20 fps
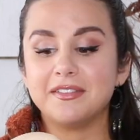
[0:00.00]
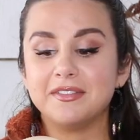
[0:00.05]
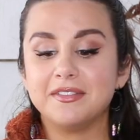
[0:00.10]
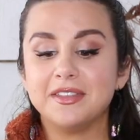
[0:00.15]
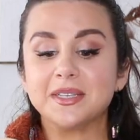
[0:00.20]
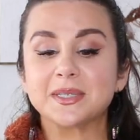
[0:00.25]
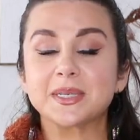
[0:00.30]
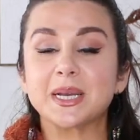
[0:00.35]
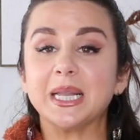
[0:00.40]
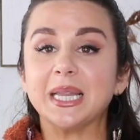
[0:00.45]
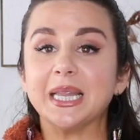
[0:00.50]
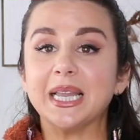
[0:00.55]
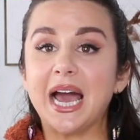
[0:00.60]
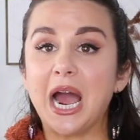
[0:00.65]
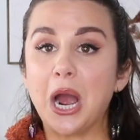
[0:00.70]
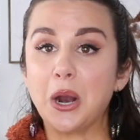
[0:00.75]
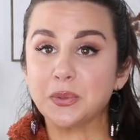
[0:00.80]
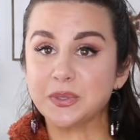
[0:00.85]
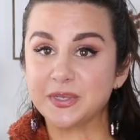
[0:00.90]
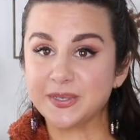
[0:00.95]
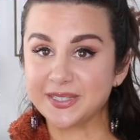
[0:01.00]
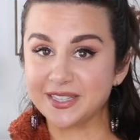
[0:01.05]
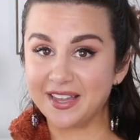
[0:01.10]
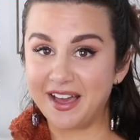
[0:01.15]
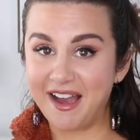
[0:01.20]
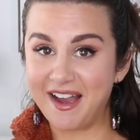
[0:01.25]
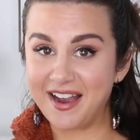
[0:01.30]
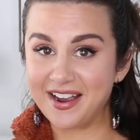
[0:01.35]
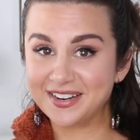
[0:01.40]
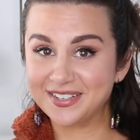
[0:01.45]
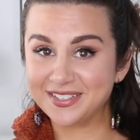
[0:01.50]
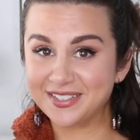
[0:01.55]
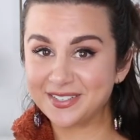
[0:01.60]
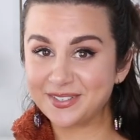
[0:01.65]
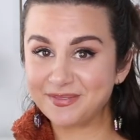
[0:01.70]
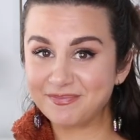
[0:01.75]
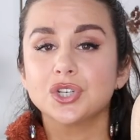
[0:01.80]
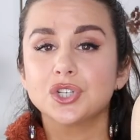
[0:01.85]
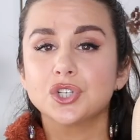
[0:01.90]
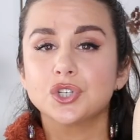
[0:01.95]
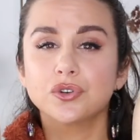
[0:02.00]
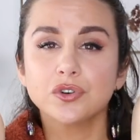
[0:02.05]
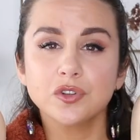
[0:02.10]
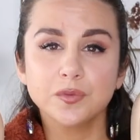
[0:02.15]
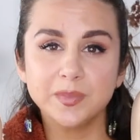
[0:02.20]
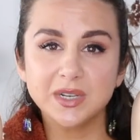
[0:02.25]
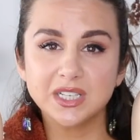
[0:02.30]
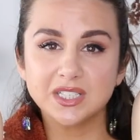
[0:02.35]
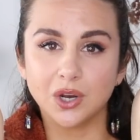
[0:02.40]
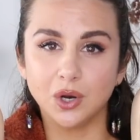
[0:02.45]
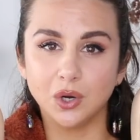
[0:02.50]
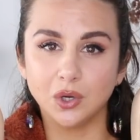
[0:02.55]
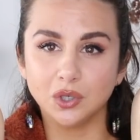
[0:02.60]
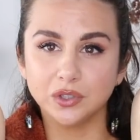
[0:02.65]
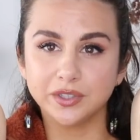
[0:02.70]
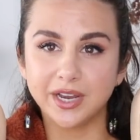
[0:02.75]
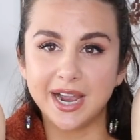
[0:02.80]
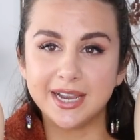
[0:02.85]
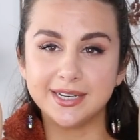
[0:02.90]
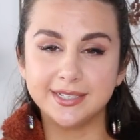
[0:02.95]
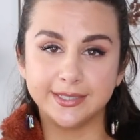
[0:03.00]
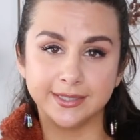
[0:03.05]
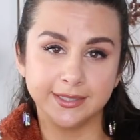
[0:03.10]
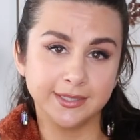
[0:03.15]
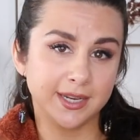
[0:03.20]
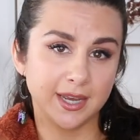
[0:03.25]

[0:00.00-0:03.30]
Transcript: These cloud slides. Truth be told, I didn't